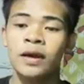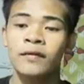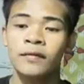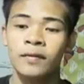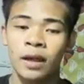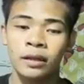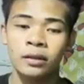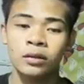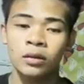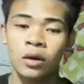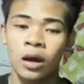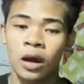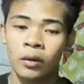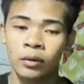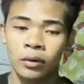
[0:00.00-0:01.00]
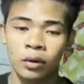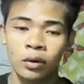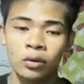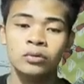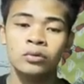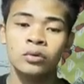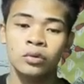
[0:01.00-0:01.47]
be applied to our
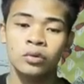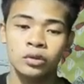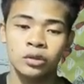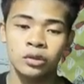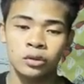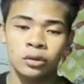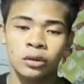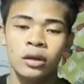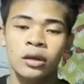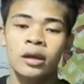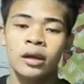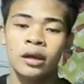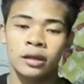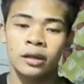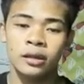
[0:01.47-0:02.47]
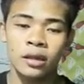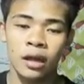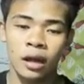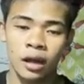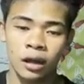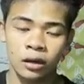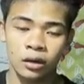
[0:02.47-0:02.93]
own culture and
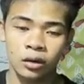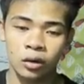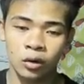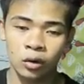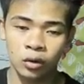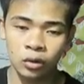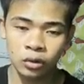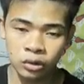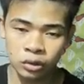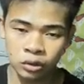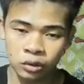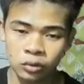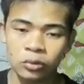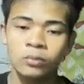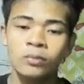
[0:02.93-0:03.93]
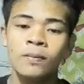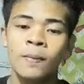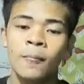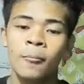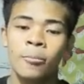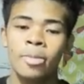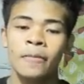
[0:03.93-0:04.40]
costume
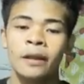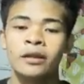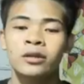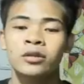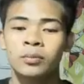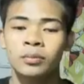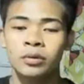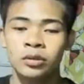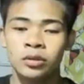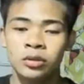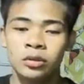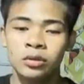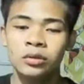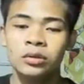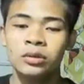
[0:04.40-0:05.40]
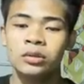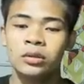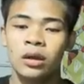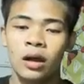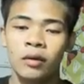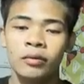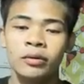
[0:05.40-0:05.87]
to produce
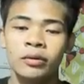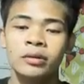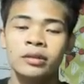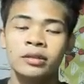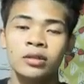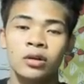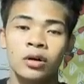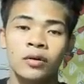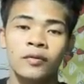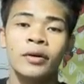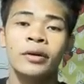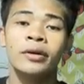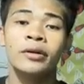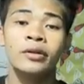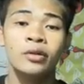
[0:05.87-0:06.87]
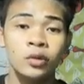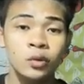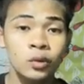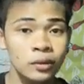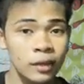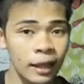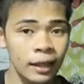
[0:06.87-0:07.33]
our discover
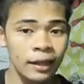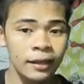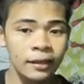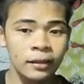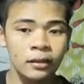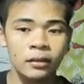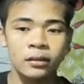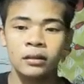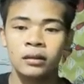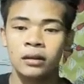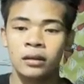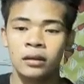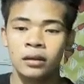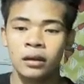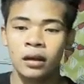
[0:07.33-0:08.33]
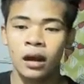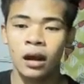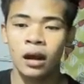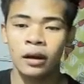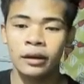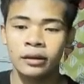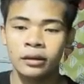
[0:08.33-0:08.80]
new talent,
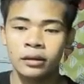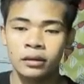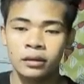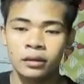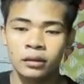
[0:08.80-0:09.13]
art,